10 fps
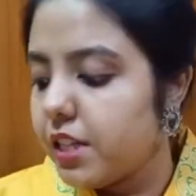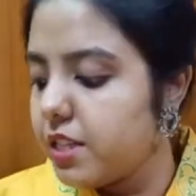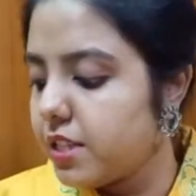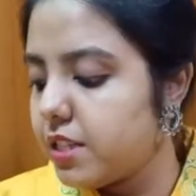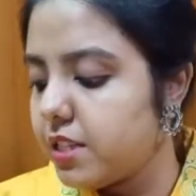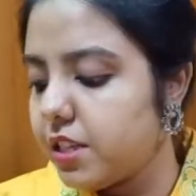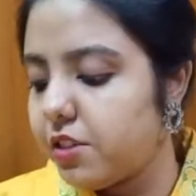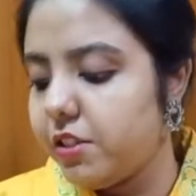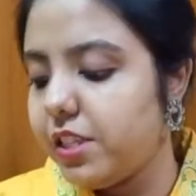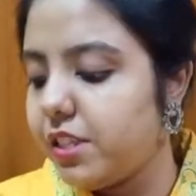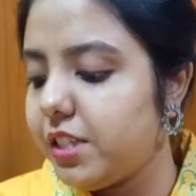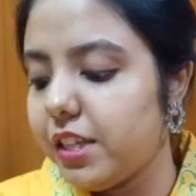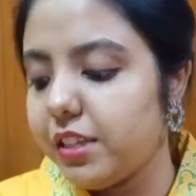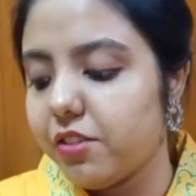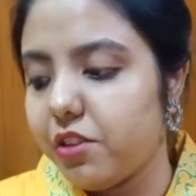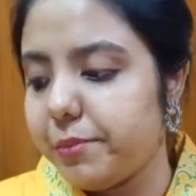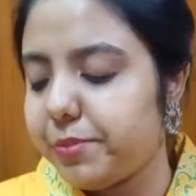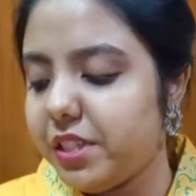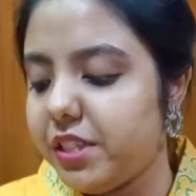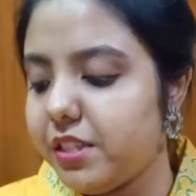This is the green tea and the
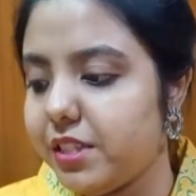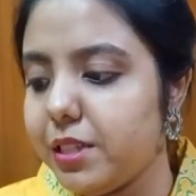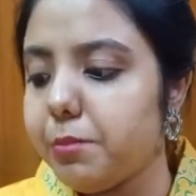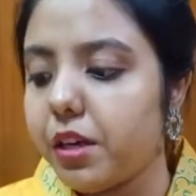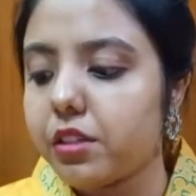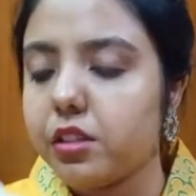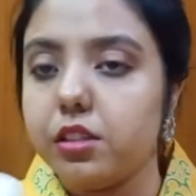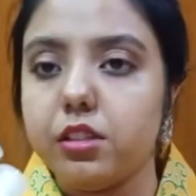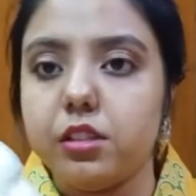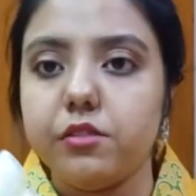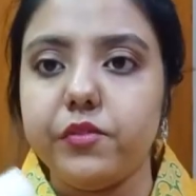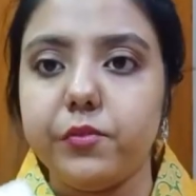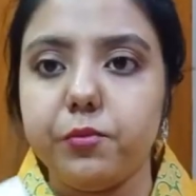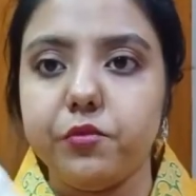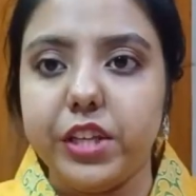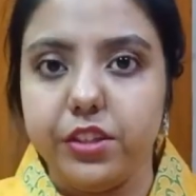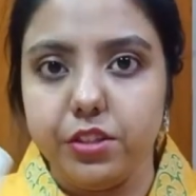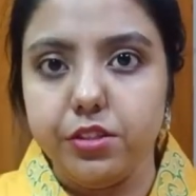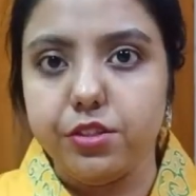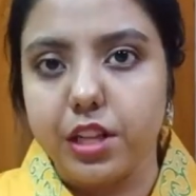grapeseed and sea buckthorn
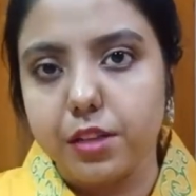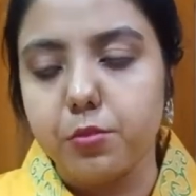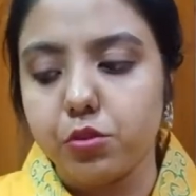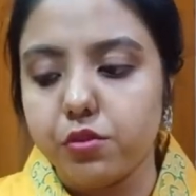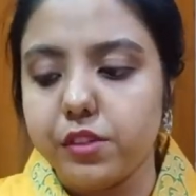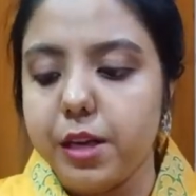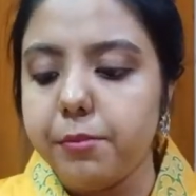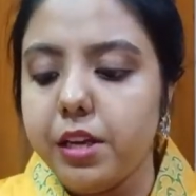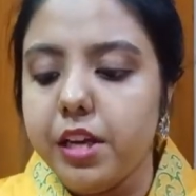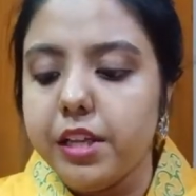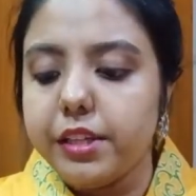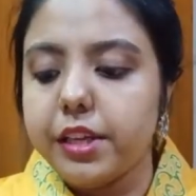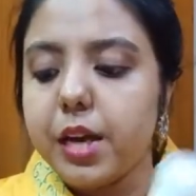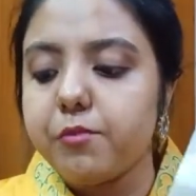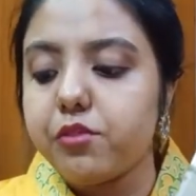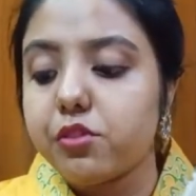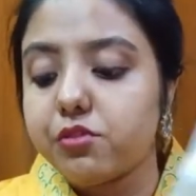variants, like both of them. They come for